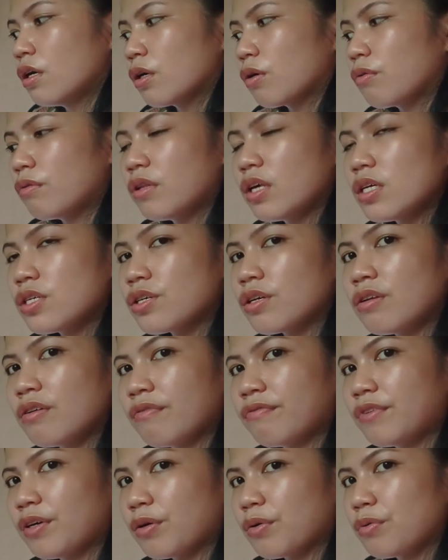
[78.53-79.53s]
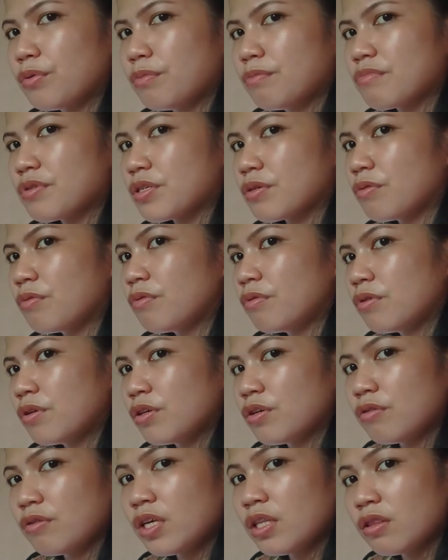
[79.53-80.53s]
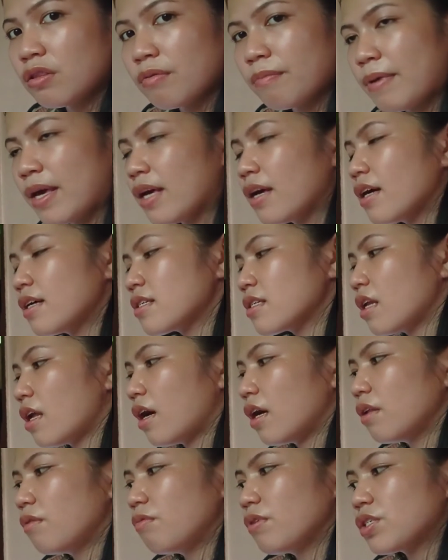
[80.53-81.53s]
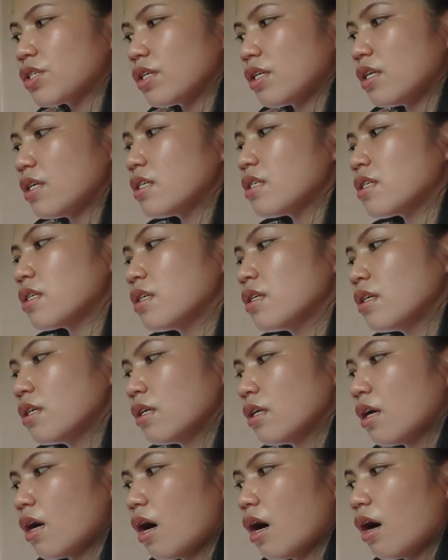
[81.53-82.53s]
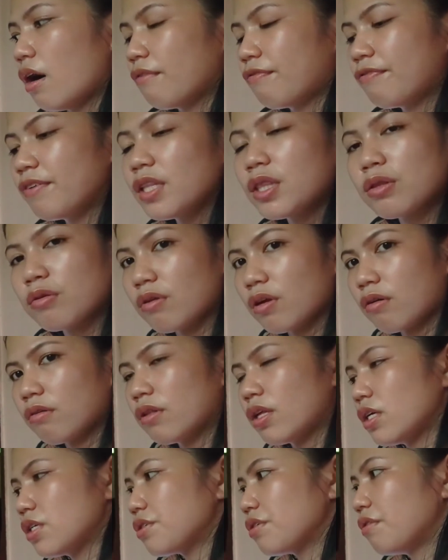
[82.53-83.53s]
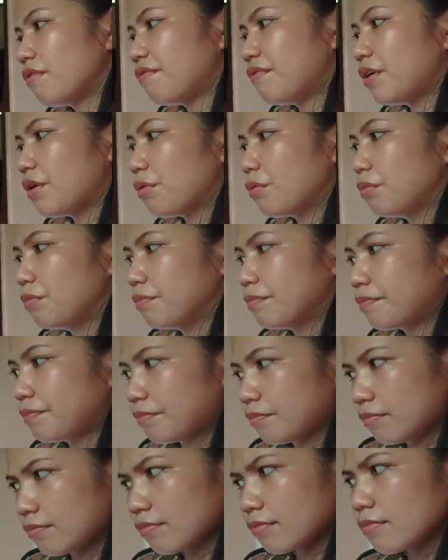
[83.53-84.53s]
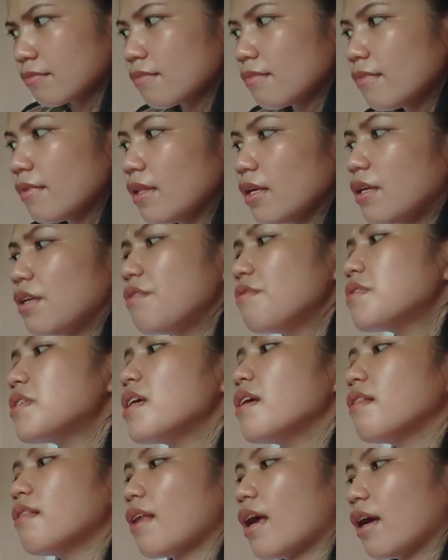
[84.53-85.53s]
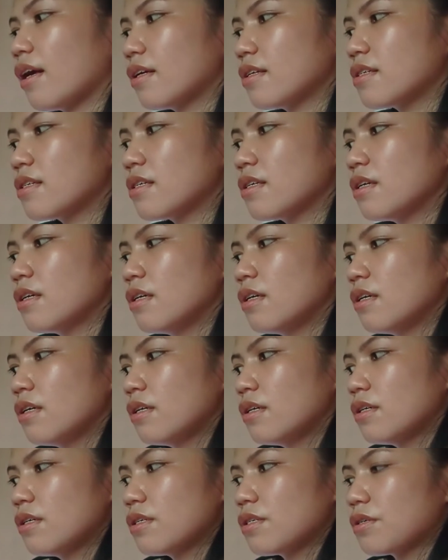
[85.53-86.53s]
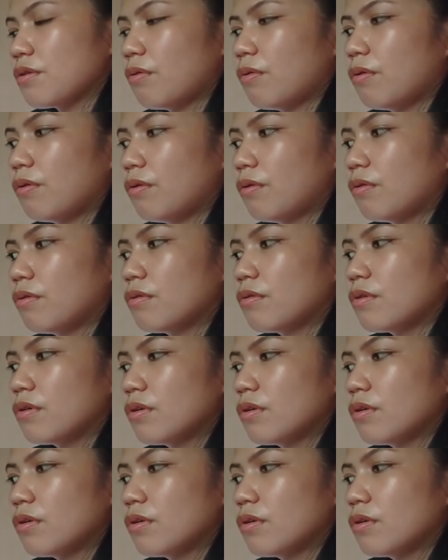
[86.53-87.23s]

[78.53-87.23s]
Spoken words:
condition of the room. So you need to make a slide which is fit to the condition of the room. Using text. So